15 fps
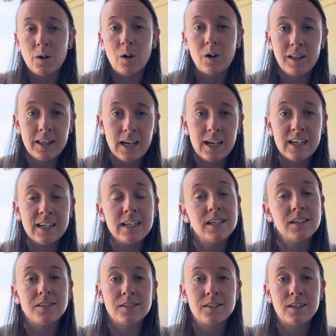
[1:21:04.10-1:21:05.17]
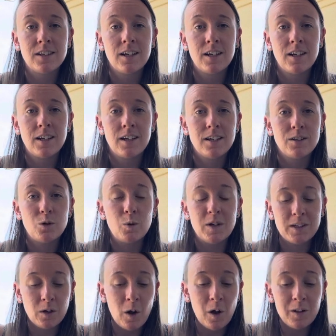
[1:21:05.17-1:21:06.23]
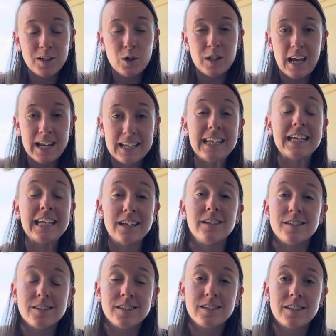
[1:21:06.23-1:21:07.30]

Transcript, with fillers: all that it is, to acknowledge that it is.